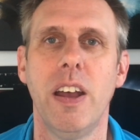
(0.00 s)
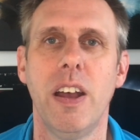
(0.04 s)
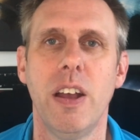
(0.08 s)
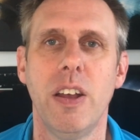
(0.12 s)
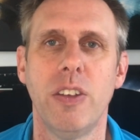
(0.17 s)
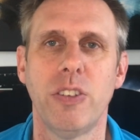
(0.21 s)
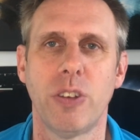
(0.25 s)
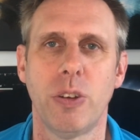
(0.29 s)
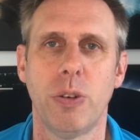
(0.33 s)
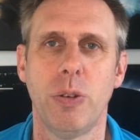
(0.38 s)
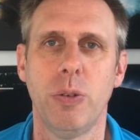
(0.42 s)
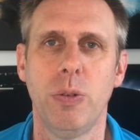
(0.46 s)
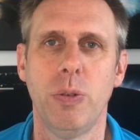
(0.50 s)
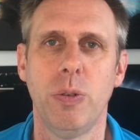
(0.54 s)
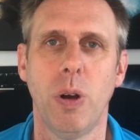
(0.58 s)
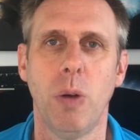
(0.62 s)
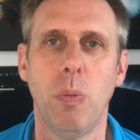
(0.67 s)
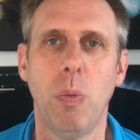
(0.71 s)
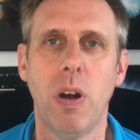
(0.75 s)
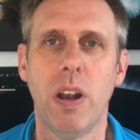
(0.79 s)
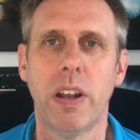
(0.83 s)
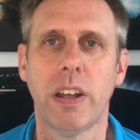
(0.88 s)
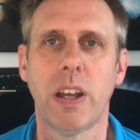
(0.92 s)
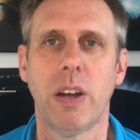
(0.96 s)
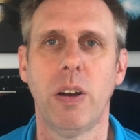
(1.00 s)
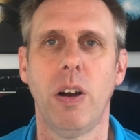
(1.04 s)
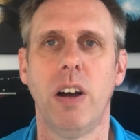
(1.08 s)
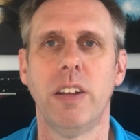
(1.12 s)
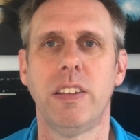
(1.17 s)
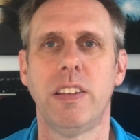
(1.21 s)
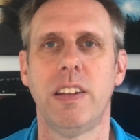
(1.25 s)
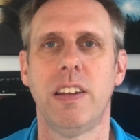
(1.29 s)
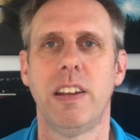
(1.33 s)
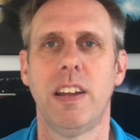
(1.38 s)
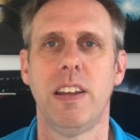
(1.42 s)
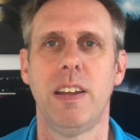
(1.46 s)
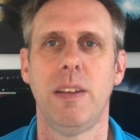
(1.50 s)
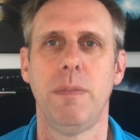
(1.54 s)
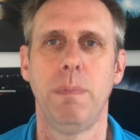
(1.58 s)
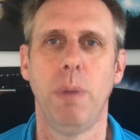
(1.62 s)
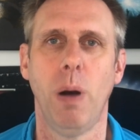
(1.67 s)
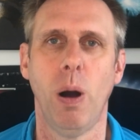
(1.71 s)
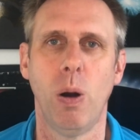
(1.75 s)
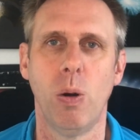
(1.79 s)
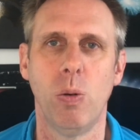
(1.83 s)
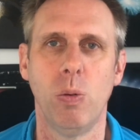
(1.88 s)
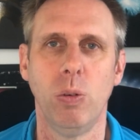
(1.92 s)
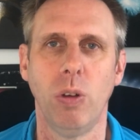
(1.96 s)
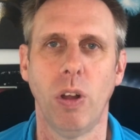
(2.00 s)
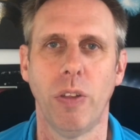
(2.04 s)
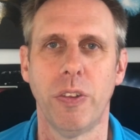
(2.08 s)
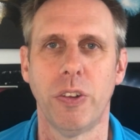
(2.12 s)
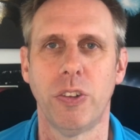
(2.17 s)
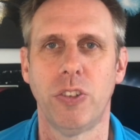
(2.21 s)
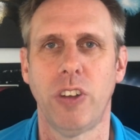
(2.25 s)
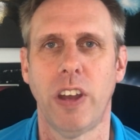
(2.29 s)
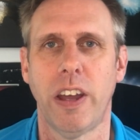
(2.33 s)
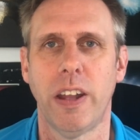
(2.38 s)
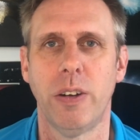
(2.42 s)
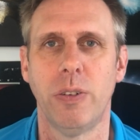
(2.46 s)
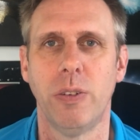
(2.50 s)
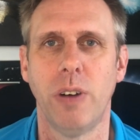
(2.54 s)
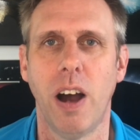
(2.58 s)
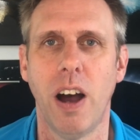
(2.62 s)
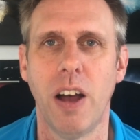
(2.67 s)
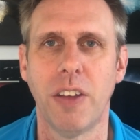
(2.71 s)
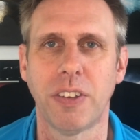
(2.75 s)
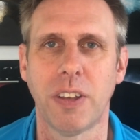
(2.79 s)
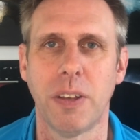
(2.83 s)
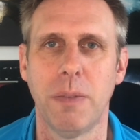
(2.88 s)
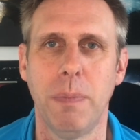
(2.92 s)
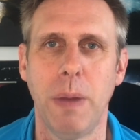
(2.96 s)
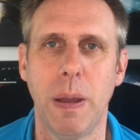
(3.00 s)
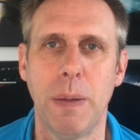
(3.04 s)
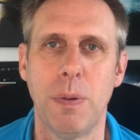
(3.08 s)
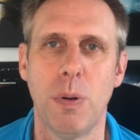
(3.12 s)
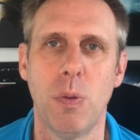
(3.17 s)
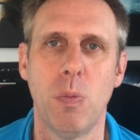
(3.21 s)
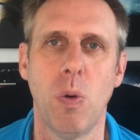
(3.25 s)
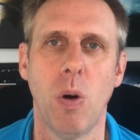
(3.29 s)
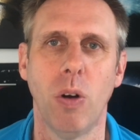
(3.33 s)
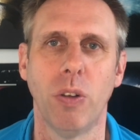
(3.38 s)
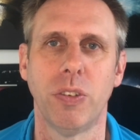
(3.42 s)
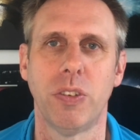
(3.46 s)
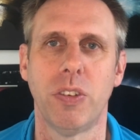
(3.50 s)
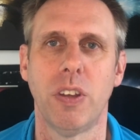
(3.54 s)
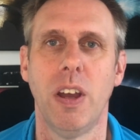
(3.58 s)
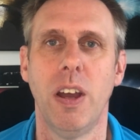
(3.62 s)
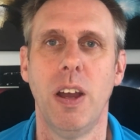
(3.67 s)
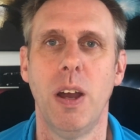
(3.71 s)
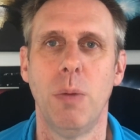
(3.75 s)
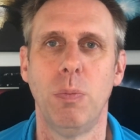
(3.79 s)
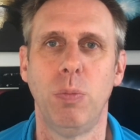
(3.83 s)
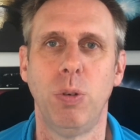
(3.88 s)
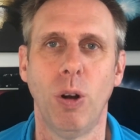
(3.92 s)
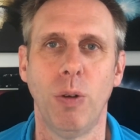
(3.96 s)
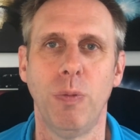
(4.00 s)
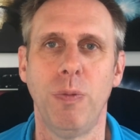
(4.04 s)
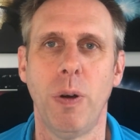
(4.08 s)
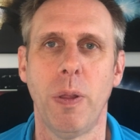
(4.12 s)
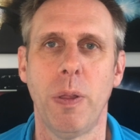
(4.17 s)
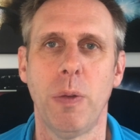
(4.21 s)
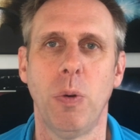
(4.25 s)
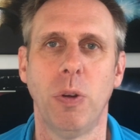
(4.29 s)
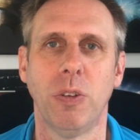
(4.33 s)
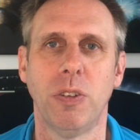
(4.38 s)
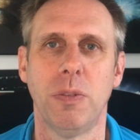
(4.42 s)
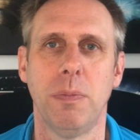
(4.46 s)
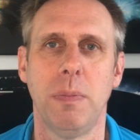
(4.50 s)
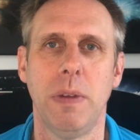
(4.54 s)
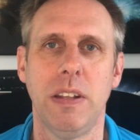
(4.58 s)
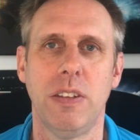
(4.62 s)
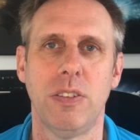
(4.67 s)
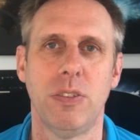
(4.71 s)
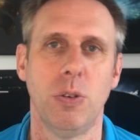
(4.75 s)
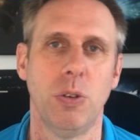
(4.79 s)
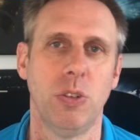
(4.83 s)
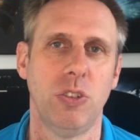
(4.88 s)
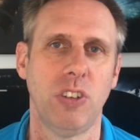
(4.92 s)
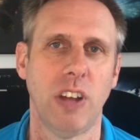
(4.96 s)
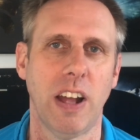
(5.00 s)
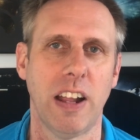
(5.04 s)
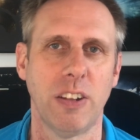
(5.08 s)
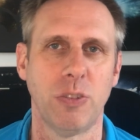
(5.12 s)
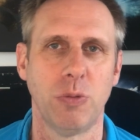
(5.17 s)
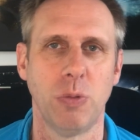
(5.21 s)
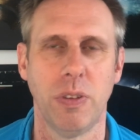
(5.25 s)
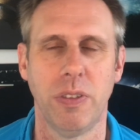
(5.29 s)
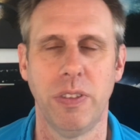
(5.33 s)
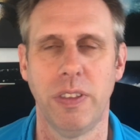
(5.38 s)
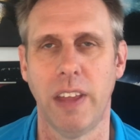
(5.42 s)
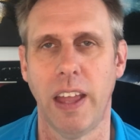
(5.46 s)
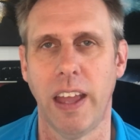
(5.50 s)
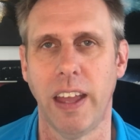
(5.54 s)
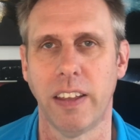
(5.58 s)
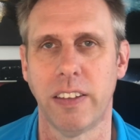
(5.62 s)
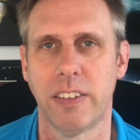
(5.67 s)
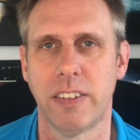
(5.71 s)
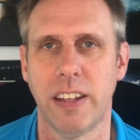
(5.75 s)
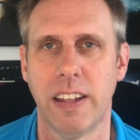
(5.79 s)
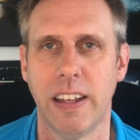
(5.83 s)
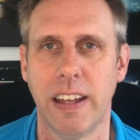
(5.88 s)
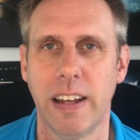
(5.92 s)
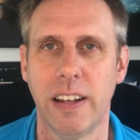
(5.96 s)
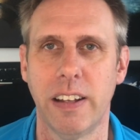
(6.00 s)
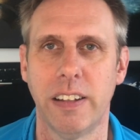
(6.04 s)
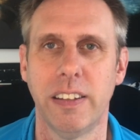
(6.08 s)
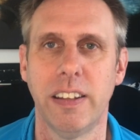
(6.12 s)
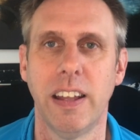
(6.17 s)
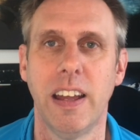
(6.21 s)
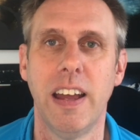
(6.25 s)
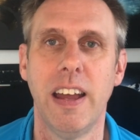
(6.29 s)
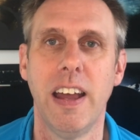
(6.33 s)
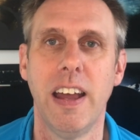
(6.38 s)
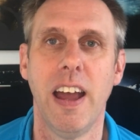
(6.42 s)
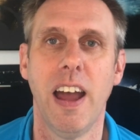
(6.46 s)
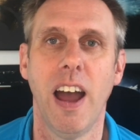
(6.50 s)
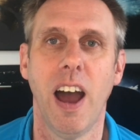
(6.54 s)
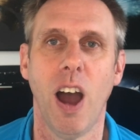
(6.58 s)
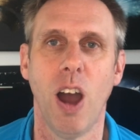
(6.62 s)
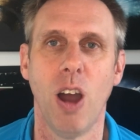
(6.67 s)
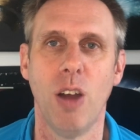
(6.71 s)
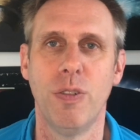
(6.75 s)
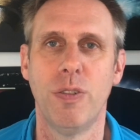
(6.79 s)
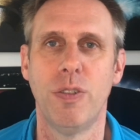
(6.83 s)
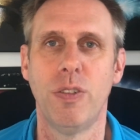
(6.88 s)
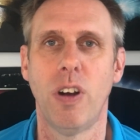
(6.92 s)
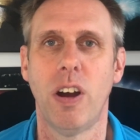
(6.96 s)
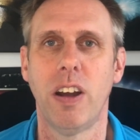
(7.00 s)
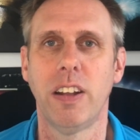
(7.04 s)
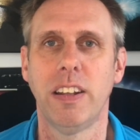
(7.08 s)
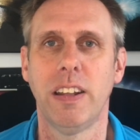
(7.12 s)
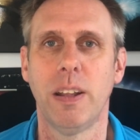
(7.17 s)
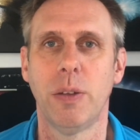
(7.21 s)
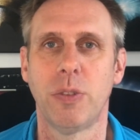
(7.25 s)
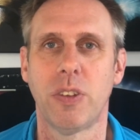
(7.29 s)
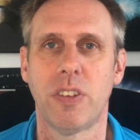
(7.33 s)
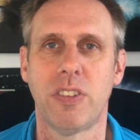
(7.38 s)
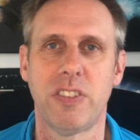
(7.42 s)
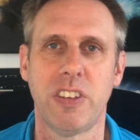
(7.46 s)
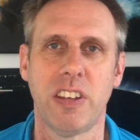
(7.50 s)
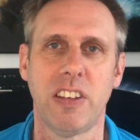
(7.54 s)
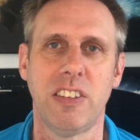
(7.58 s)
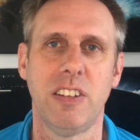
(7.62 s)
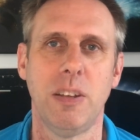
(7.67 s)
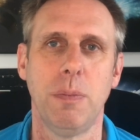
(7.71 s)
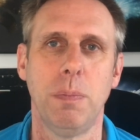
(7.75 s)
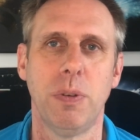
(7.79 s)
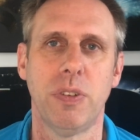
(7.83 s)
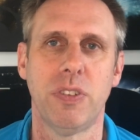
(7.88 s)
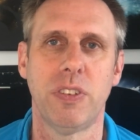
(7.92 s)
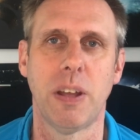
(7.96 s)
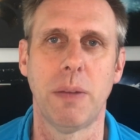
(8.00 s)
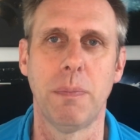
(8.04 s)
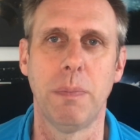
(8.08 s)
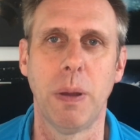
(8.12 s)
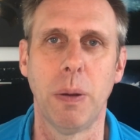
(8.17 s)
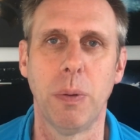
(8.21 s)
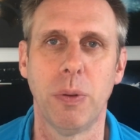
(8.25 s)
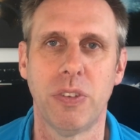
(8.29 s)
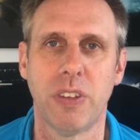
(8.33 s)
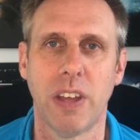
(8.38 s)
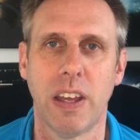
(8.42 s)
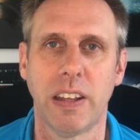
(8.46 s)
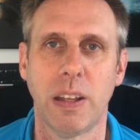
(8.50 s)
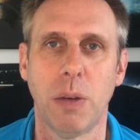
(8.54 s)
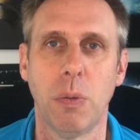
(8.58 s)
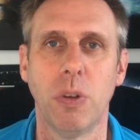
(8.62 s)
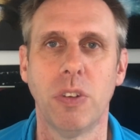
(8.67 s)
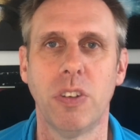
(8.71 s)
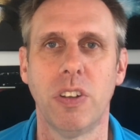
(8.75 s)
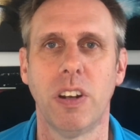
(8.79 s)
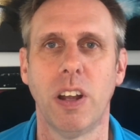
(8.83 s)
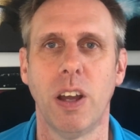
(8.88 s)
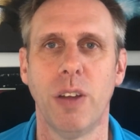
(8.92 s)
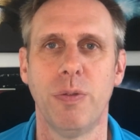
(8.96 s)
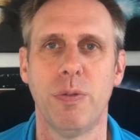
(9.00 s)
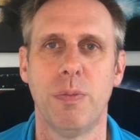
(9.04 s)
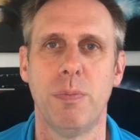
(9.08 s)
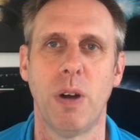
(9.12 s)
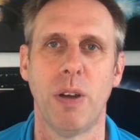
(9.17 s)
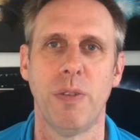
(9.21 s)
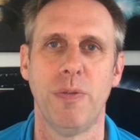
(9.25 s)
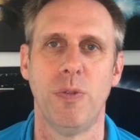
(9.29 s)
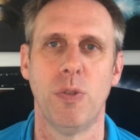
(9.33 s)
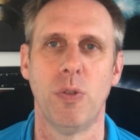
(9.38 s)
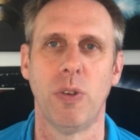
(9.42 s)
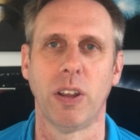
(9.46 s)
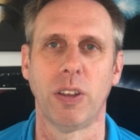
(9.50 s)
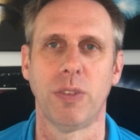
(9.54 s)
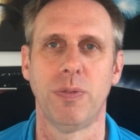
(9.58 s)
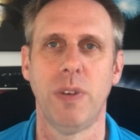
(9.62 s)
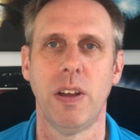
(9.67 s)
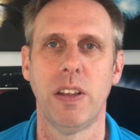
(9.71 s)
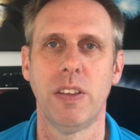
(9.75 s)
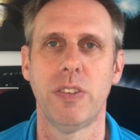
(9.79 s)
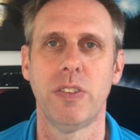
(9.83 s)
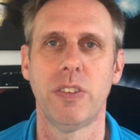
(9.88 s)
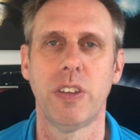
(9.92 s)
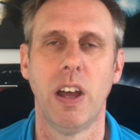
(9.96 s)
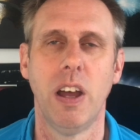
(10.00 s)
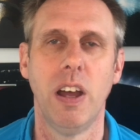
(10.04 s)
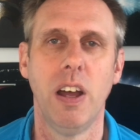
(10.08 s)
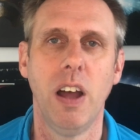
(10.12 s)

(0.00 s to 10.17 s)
So a while ago I did a poll on the channel asking people what prop fund they wanted me to do a challenge with next. And overriding there was a 60% people saying they wanted to go for my Forex funds.